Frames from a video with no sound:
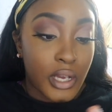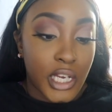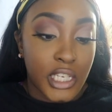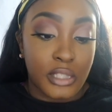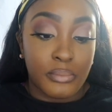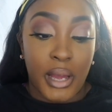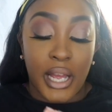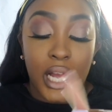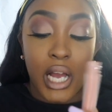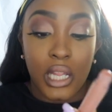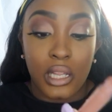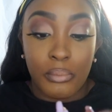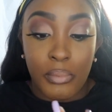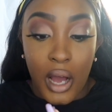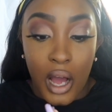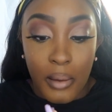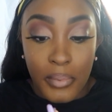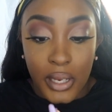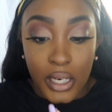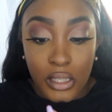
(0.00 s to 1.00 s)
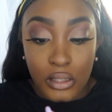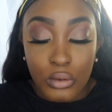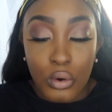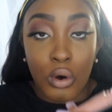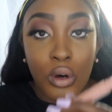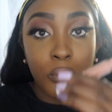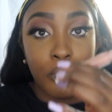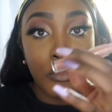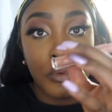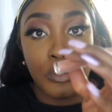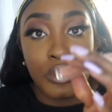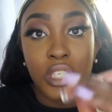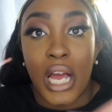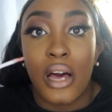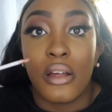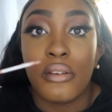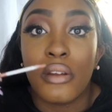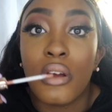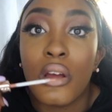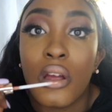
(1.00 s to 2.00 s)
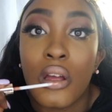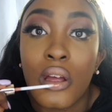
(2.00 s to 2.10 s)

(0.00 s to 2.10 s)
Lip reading: It's by ColourPop and it's called Moonchild.